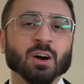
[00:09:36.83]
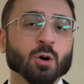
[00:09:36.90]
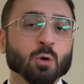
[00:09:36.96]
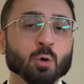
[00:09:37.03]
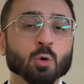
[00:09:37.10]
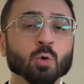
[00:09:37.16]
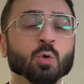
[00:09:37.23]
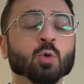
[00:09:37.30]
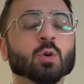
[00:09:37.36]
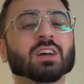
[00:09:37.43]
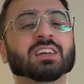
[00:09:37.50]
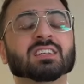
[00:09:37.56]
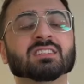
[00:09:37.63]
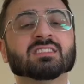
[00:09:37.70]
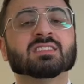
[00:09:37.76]
Who
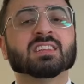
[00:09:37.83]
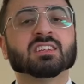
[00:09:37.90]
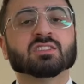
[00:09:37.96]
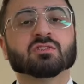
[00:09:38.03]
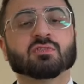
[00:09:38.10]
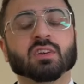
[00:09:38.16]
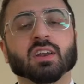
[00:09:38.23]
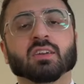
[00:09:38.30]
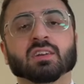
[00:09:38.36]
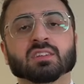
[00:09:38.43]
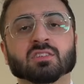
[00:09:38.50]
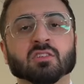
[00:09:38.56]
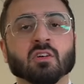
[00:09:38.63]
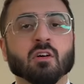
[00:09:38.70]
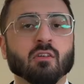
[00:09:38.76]
is this
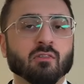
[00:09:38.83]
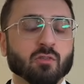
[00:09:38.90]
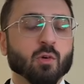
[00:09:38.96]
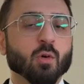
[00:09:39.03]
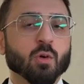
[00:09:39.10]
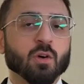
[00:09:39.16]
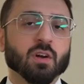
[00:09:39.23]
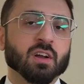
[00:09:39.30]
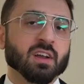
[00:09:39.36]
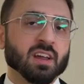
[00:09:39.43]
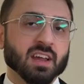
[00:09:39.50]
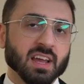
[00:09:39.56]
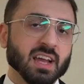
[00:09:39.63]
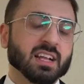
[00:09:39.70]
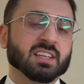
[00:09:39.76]
fragrance for
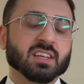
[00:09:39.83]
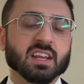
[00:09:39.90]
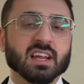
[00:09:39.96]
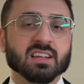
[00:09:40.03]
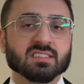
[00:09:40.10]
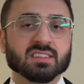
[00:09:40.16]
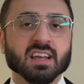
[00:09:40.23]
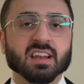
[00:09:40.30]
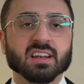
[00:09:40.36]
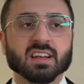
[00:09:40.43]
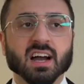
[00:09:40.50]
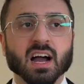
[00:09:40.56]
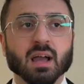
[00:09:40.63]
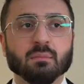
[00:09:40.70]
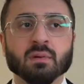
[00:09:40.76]
in today's date and
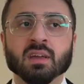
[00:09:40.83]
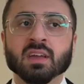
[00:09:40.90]
time?